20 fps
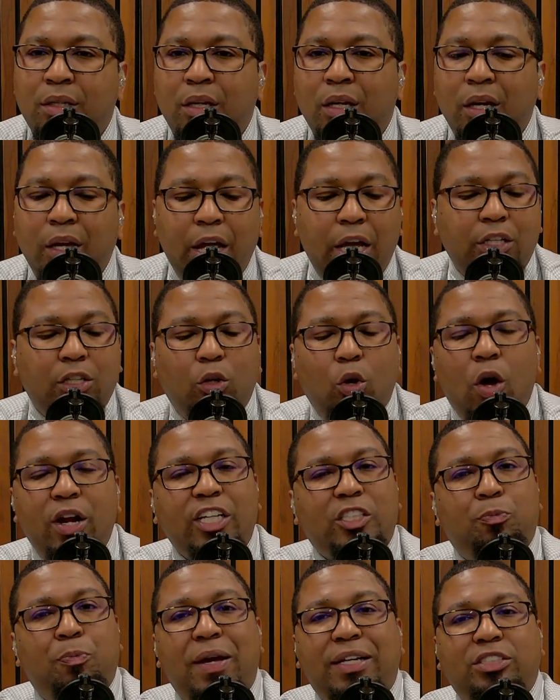And the Lord
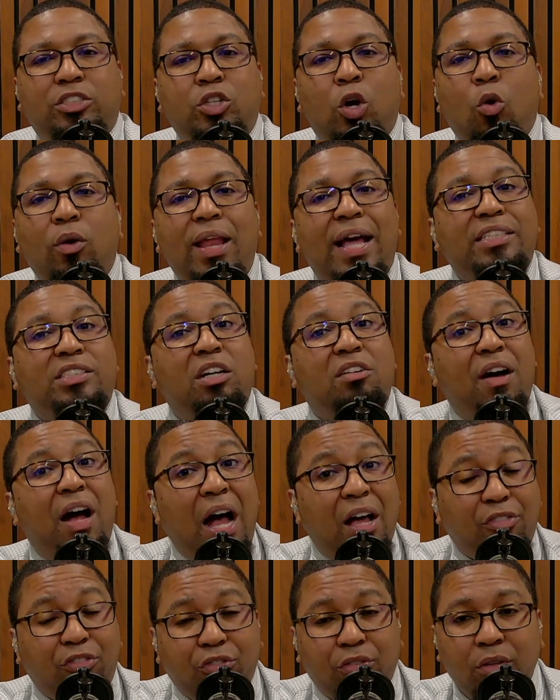expects no less of
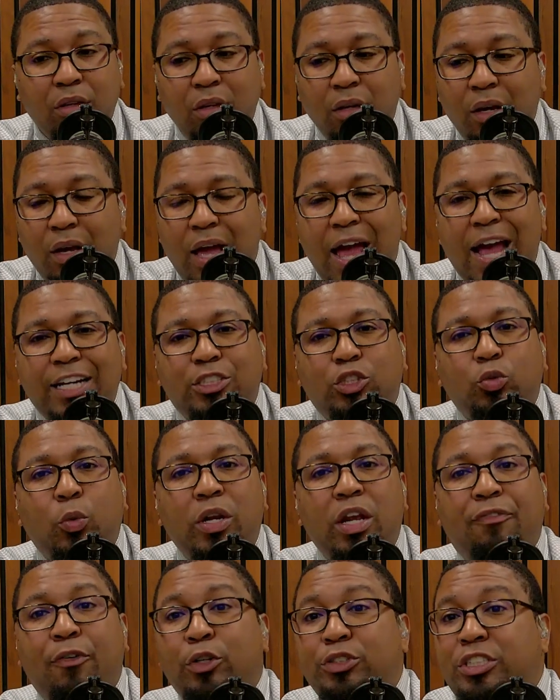us as
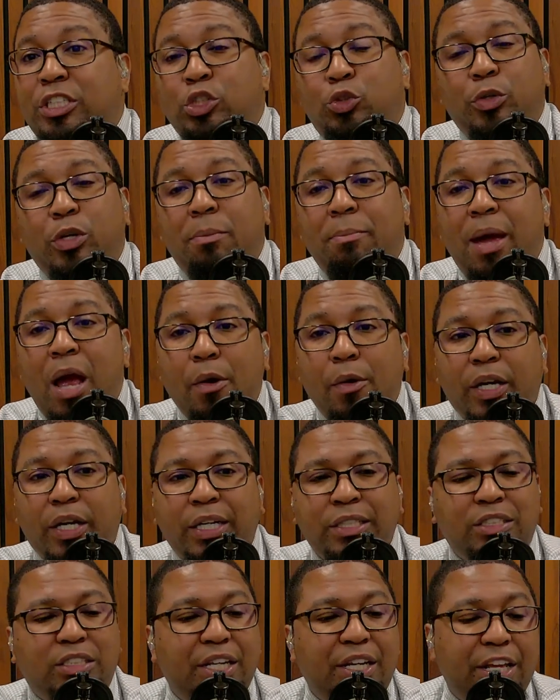21st century Americans than he